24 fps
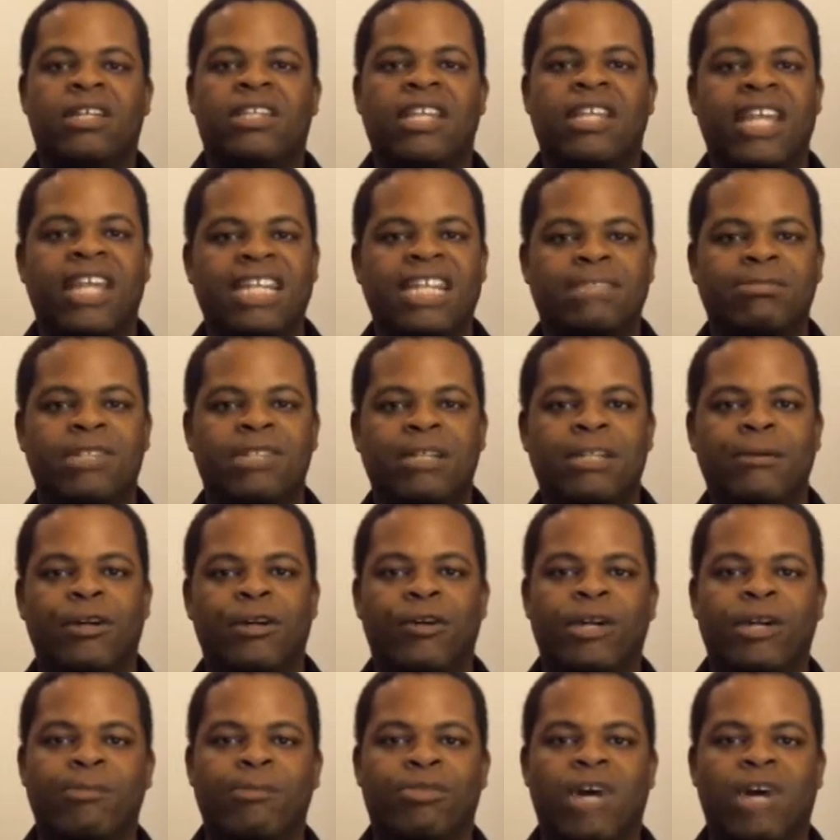The next
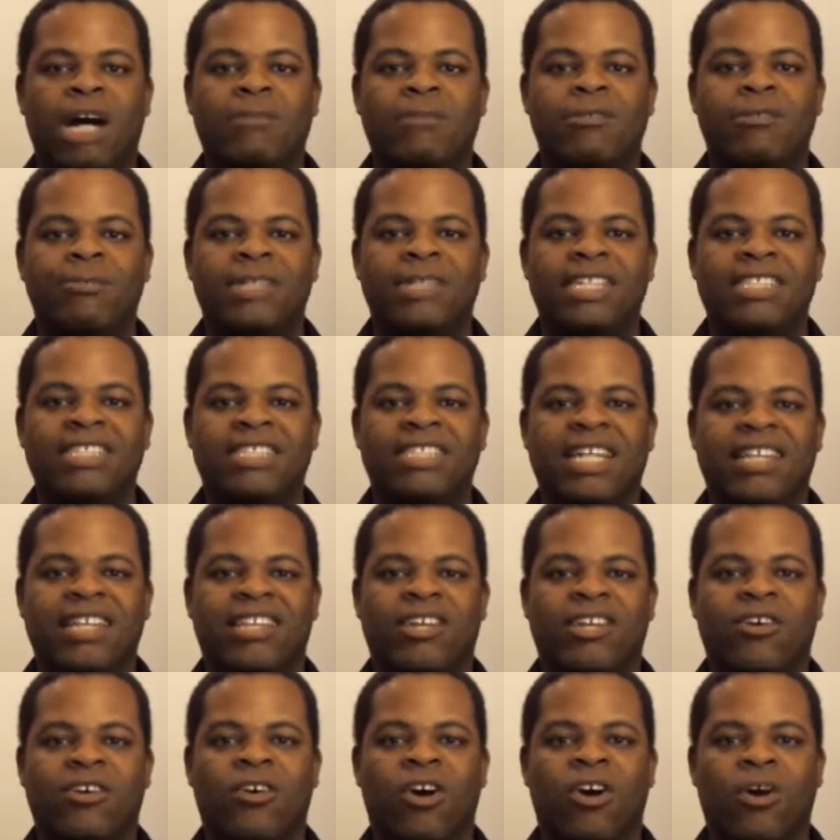preliminary problem is
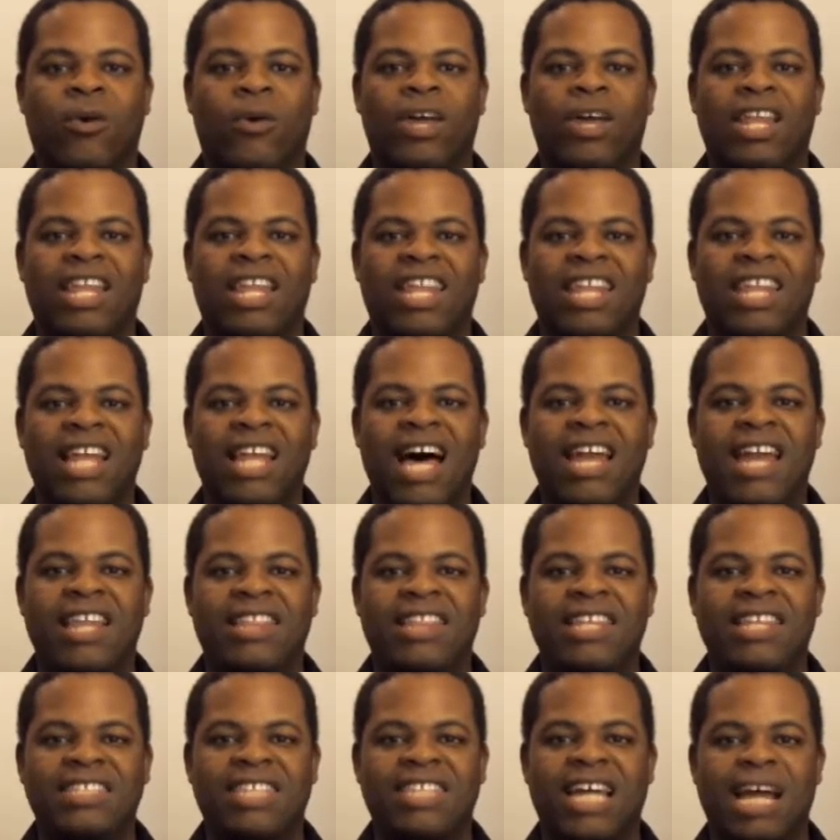that there are a lot
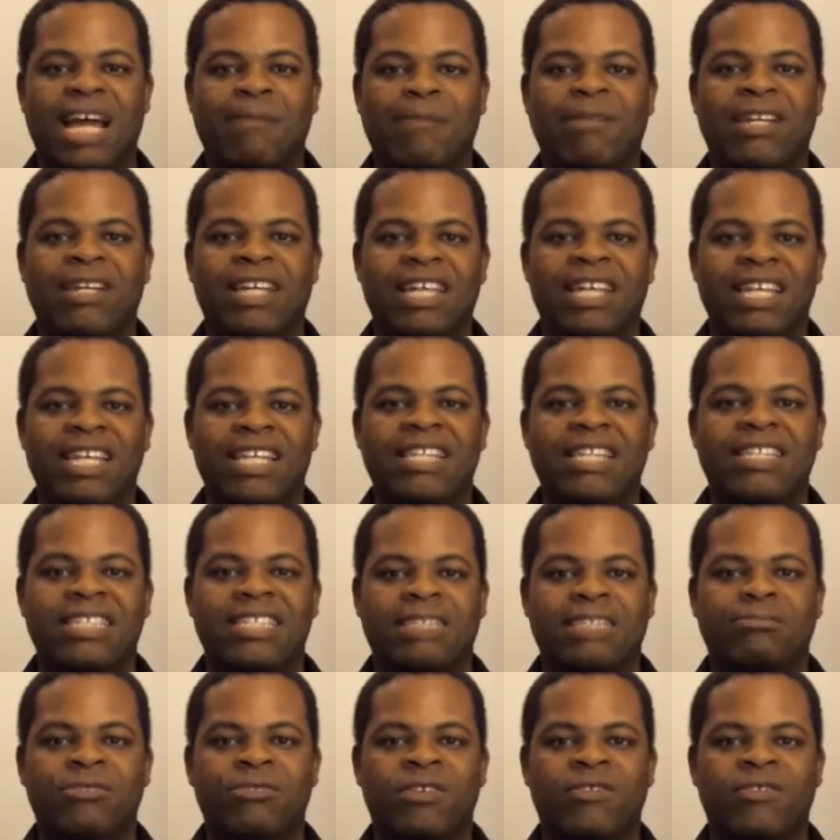of things that happen in
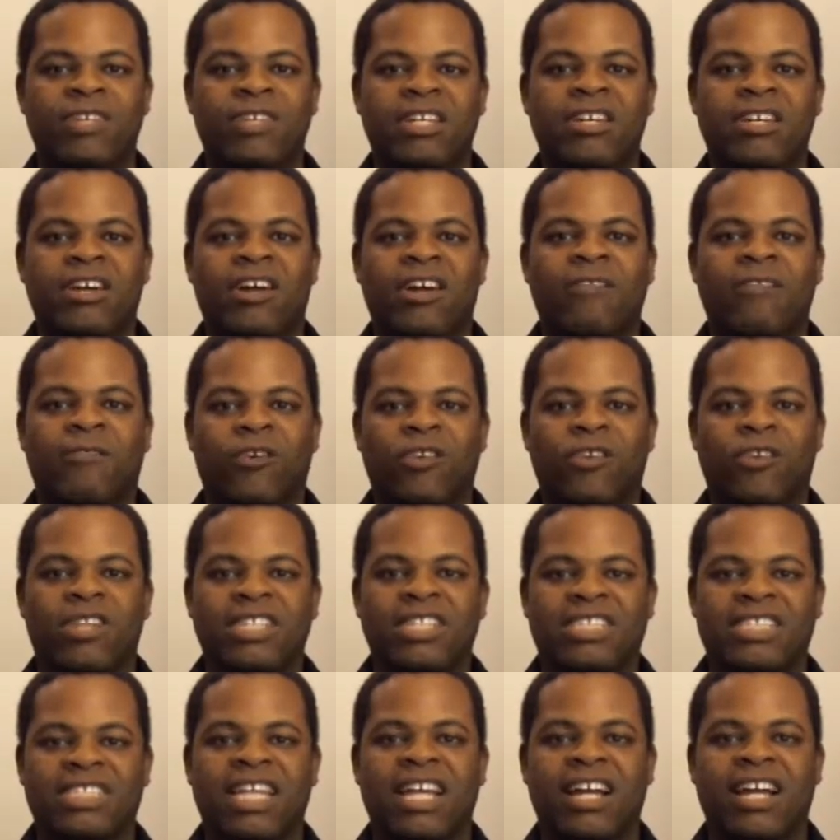this movie for
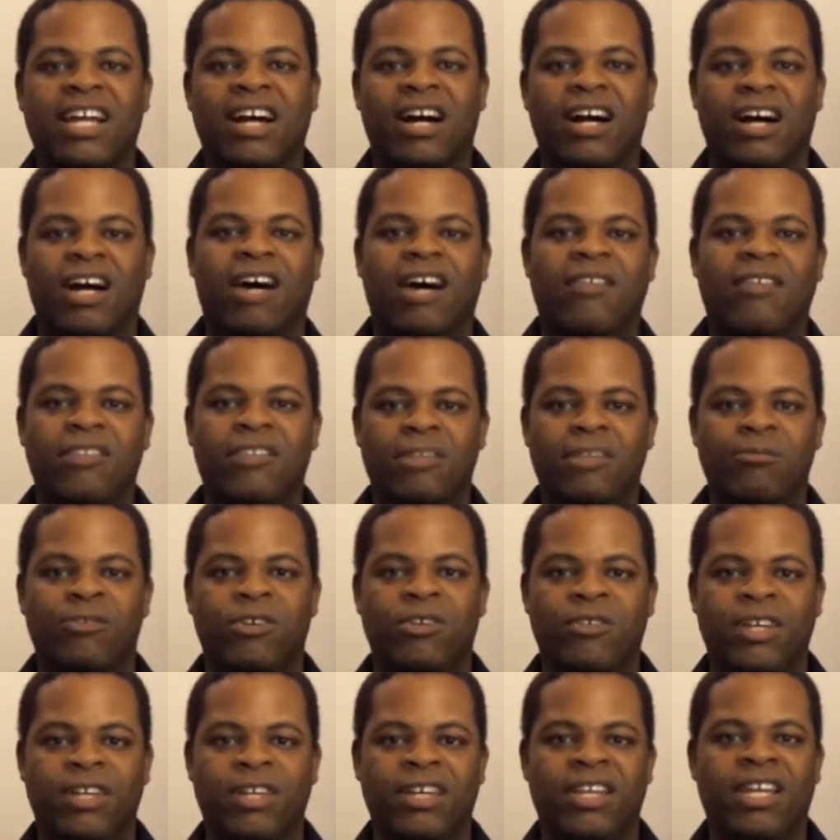the sake of the
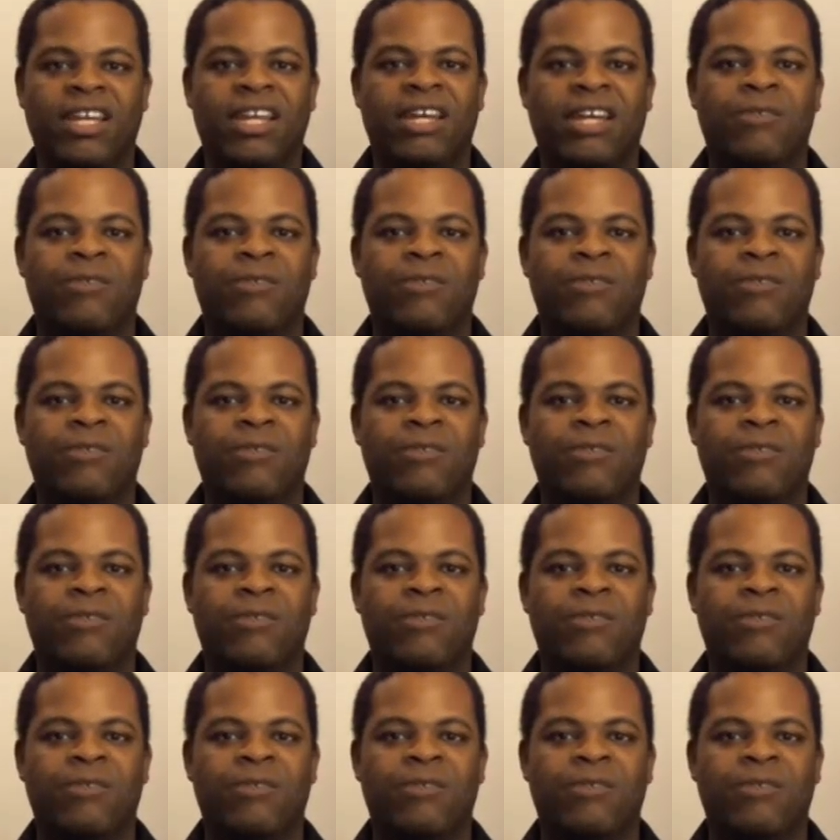movie.